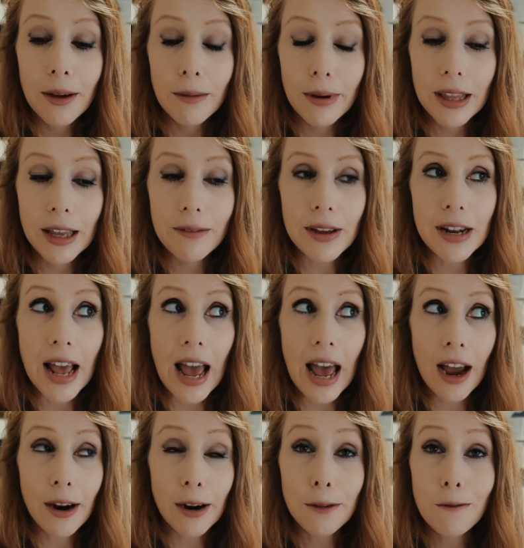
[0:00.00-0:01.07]
We live an
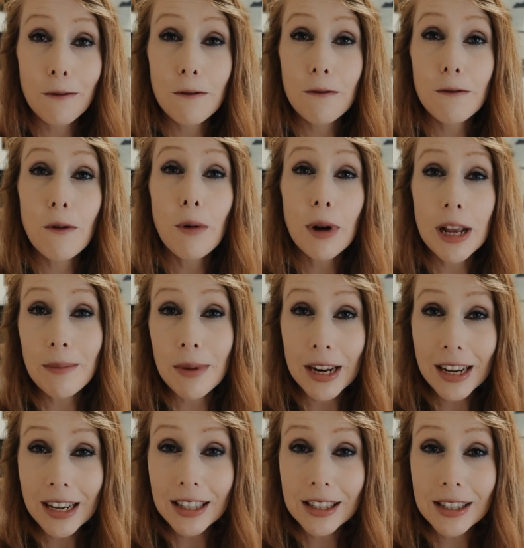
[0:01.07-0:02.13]
hour and 40
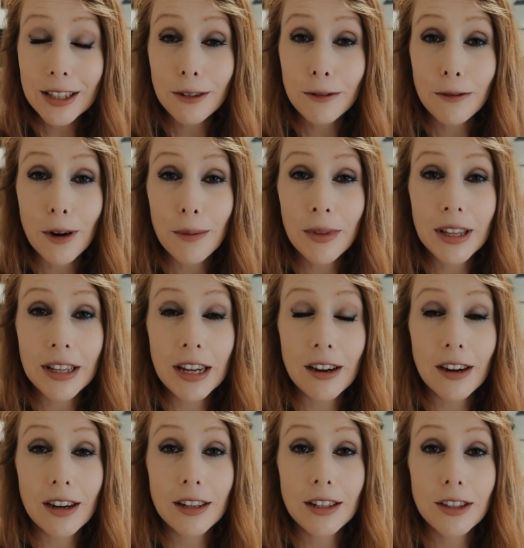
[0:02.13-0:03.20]
minutes from the
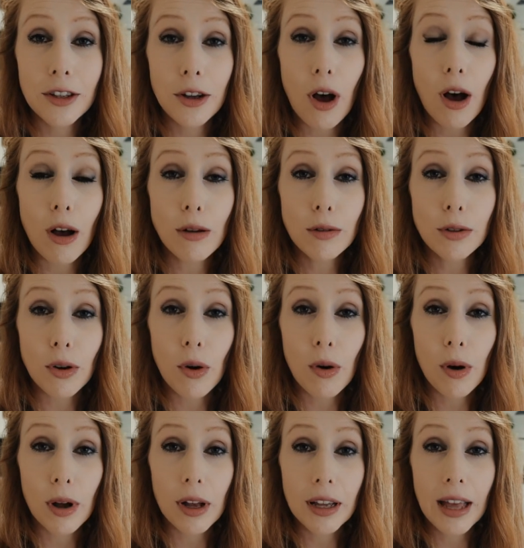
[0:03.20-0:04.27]
nearest Coles
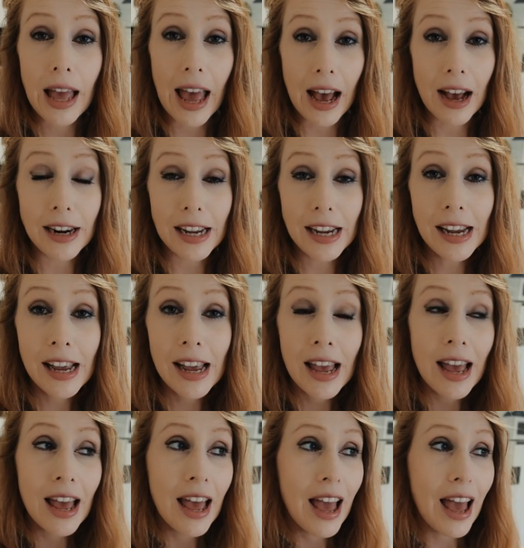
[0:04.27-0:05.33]
or Aldi,
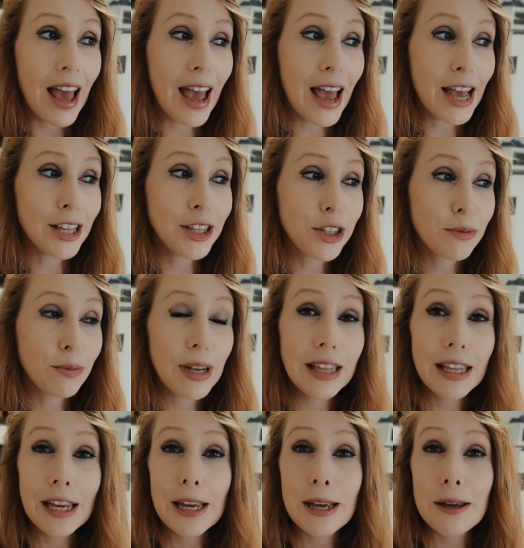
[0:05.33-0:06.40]
and we
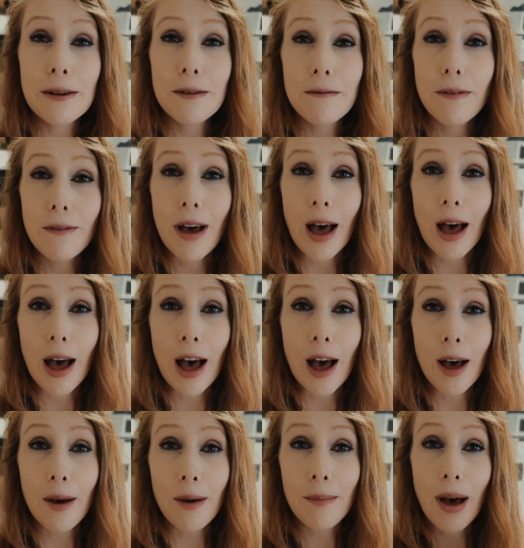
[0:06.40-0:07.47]
live
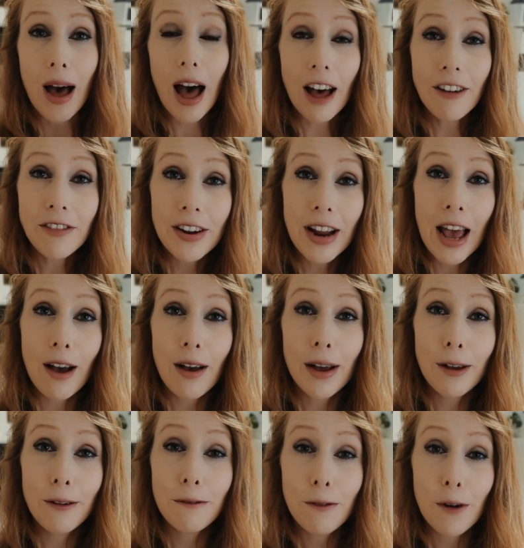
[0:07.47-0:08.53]
half an
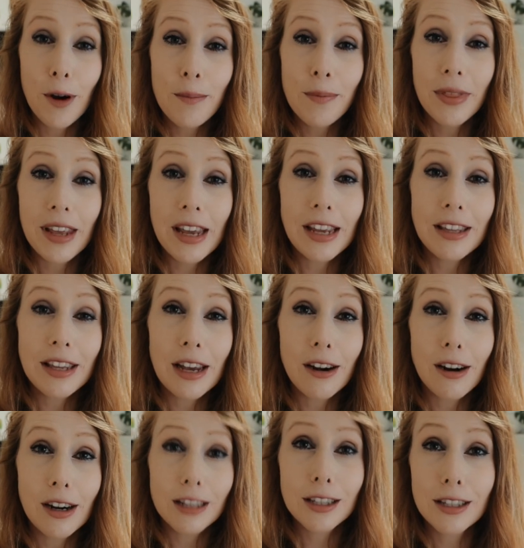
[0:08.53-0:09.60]
hour from the
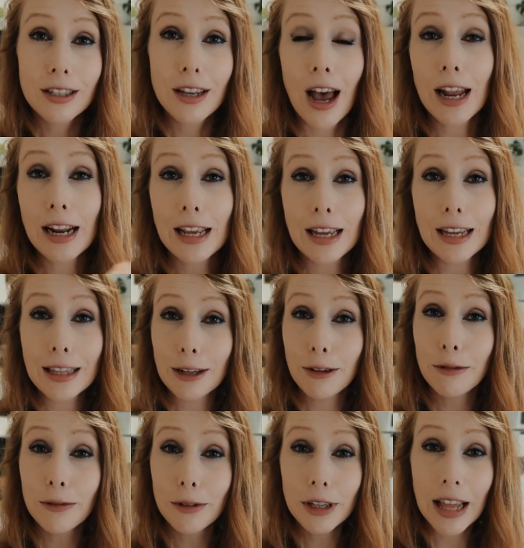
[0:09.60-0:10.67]
nearest tiny
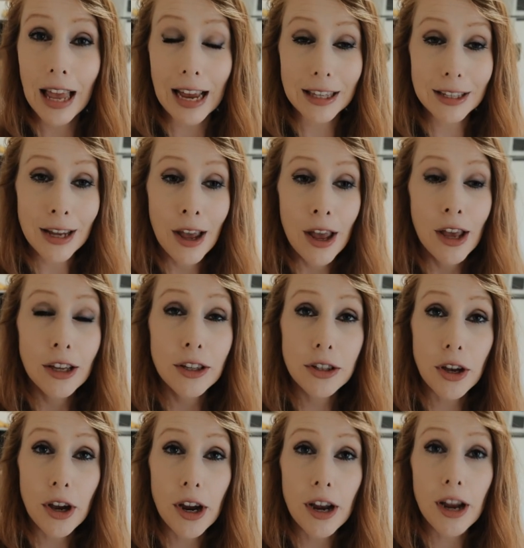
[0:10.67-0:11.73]
little Foodland.
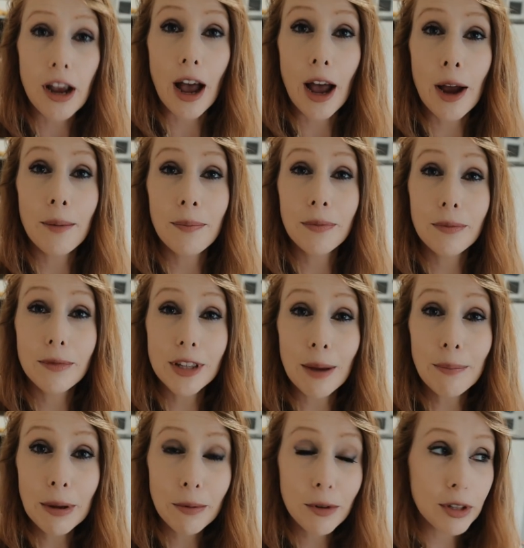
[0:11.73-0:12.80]
So
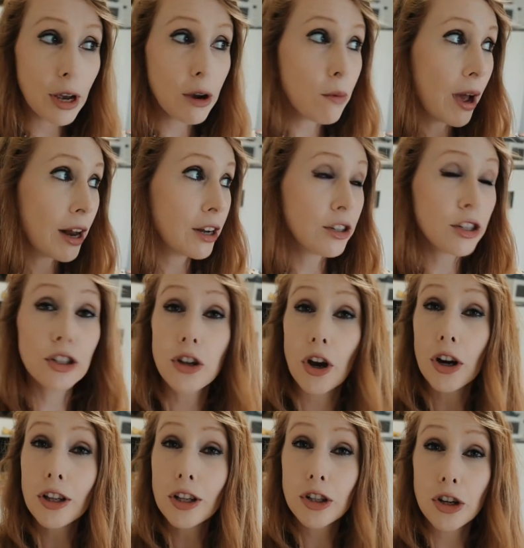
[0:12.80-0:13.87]
some people say, why don't you just
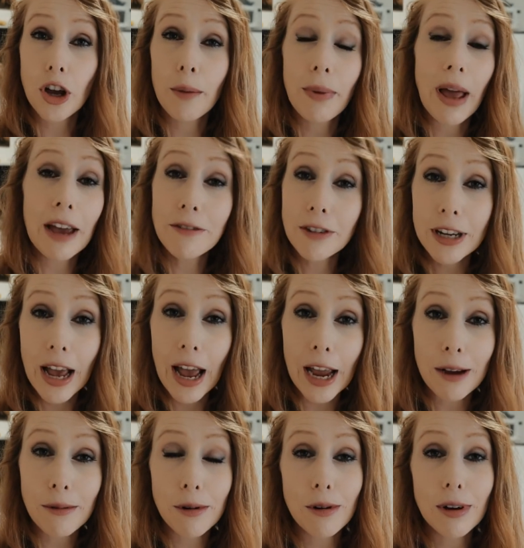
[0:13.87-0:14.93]
go to the shop every
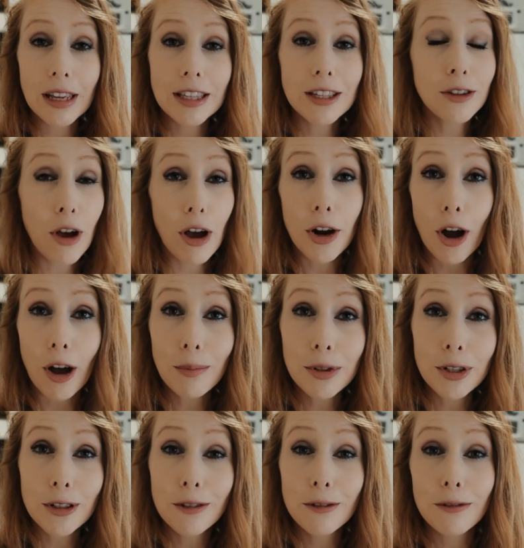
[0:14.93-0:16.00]
day? Well, it's not an
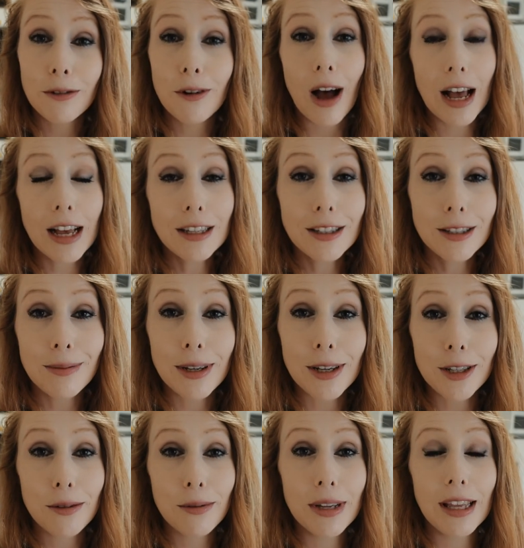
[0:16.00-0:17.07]
option for us
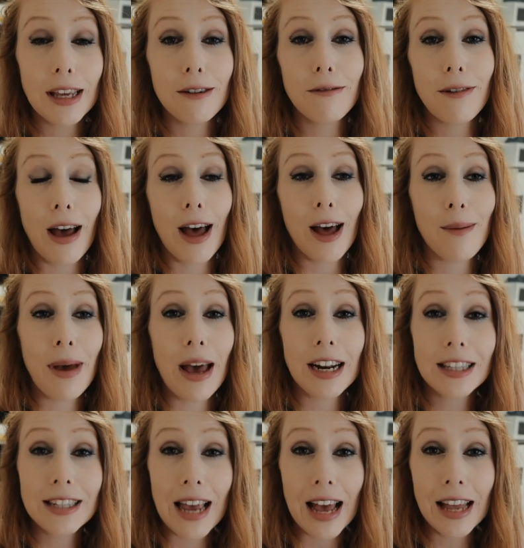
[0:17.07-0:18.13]
because we live out
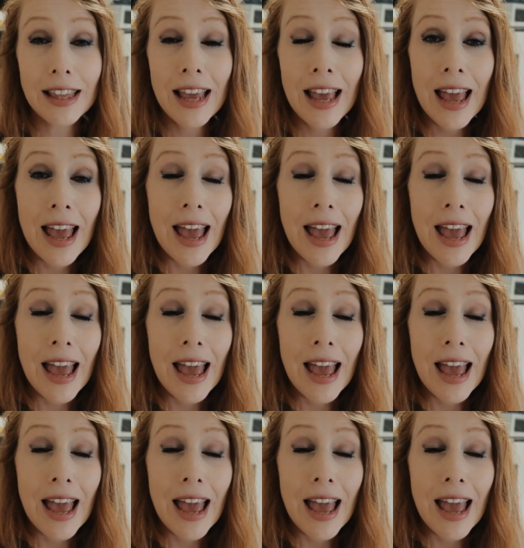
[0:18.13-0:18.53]
of town.